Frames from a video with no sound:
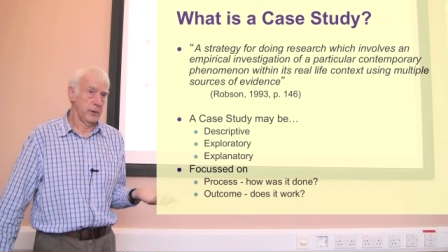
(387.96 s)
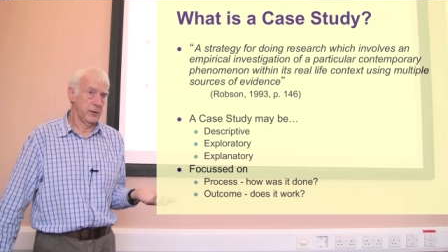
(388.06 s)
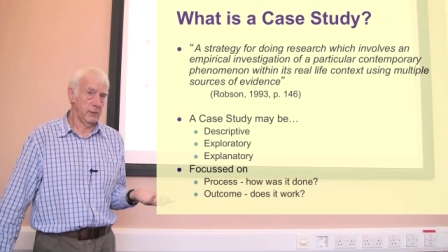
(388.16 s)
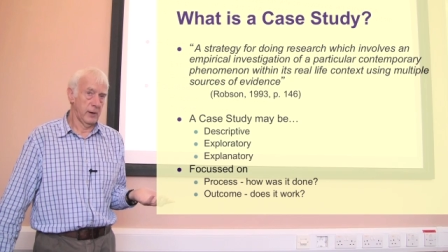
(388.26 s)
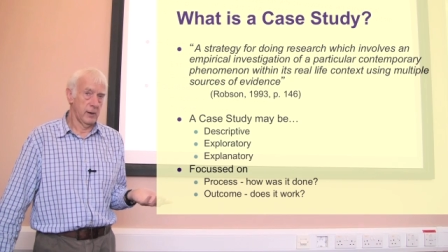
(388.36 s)

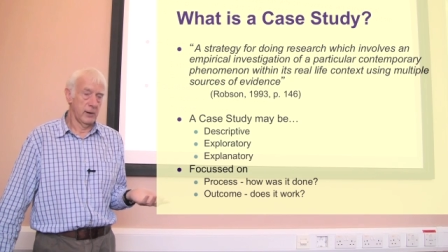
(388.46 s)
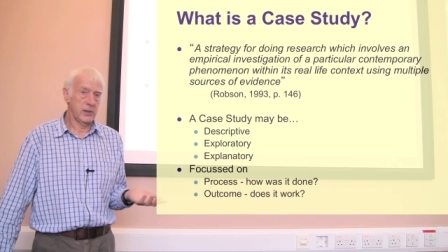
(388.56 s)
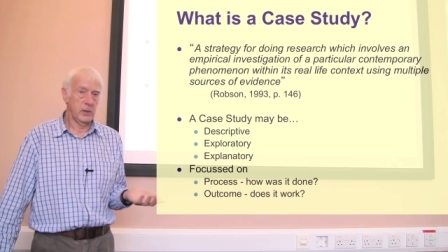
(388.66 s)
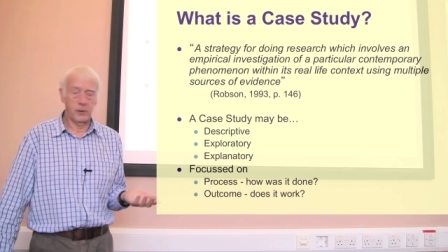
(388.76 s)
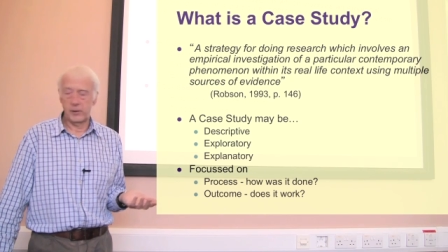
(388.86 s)
fits in very
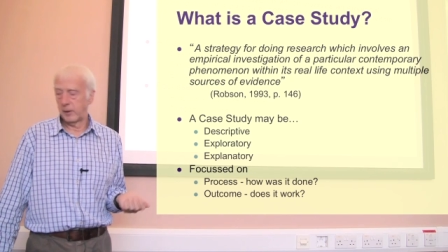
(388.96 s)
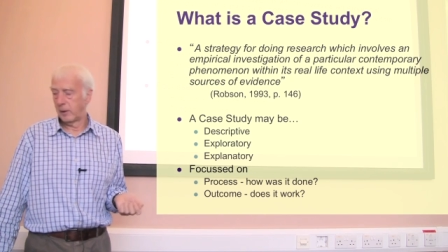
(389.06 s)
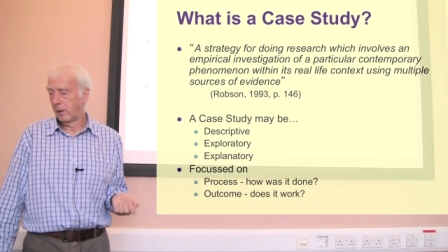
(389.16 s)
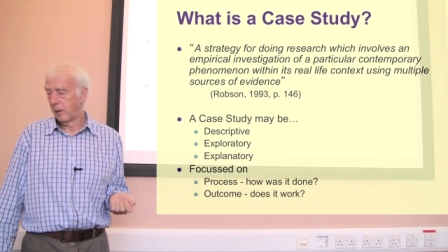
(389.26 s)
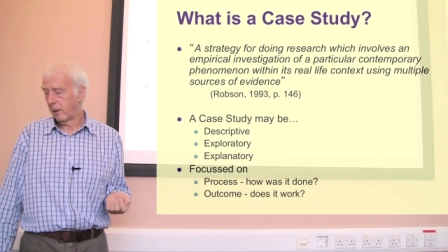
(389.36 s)
nicely with
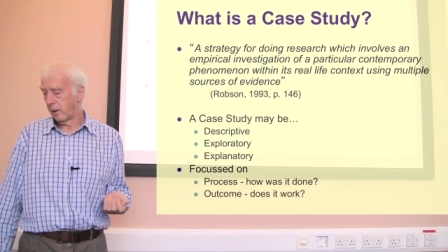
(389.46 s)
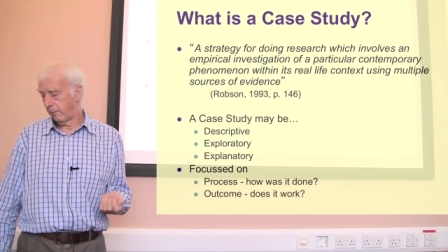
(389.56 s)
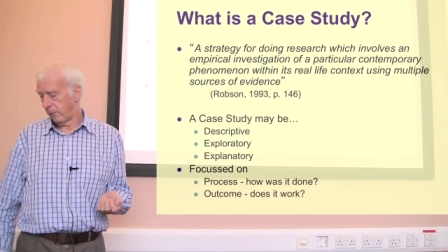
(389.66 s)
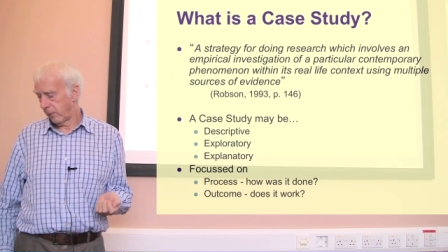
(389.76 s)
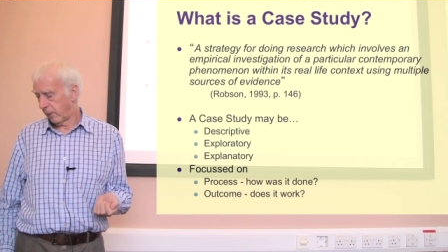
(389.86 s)
the
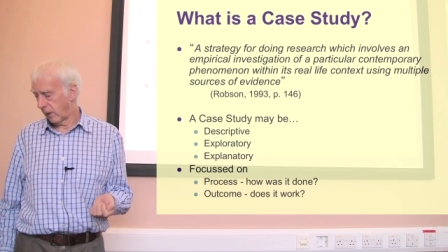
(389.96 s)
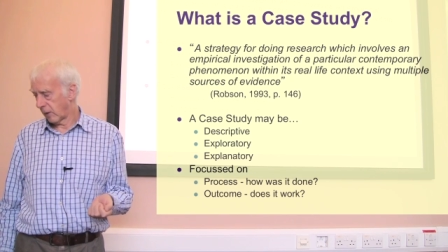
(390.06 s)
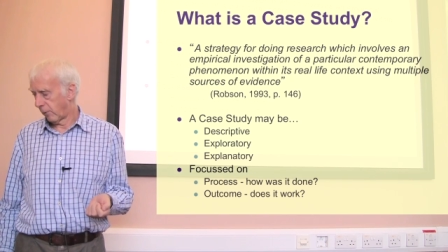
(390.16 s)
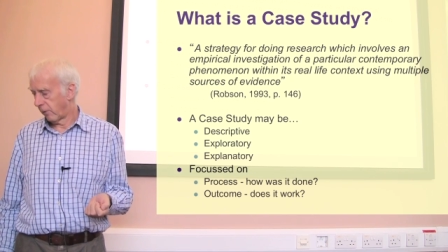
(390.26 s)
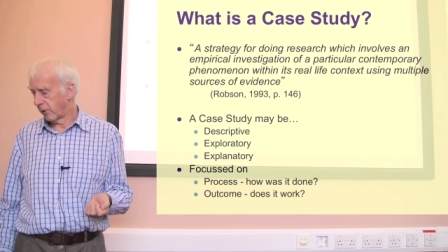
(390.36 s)

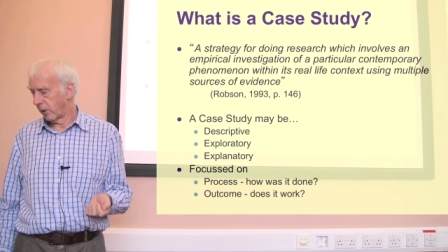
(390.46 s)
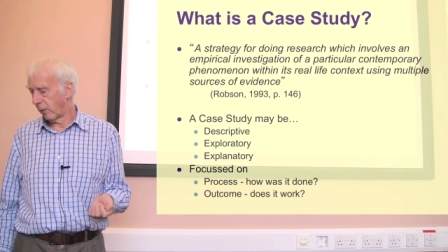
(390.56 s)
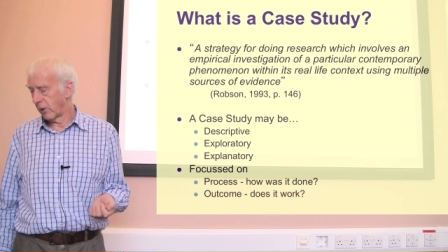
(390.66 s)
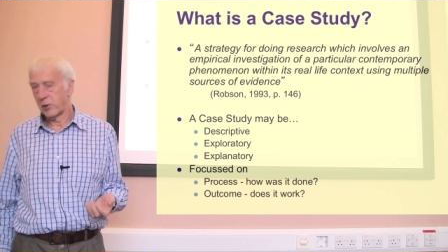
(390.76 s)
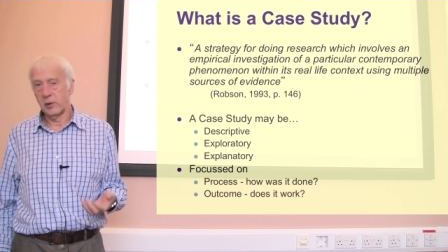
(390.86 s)
exploratory
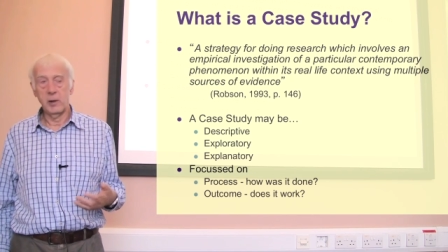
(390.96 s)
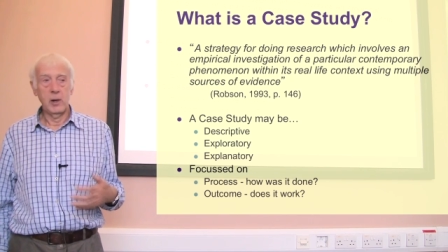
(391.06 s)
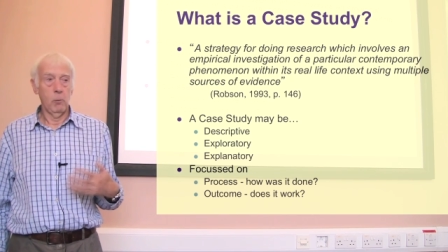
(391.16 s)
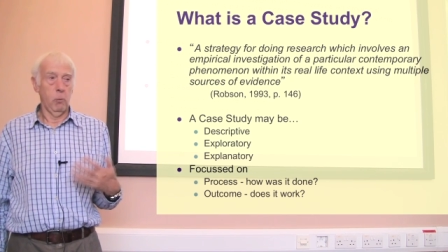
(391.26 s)
question,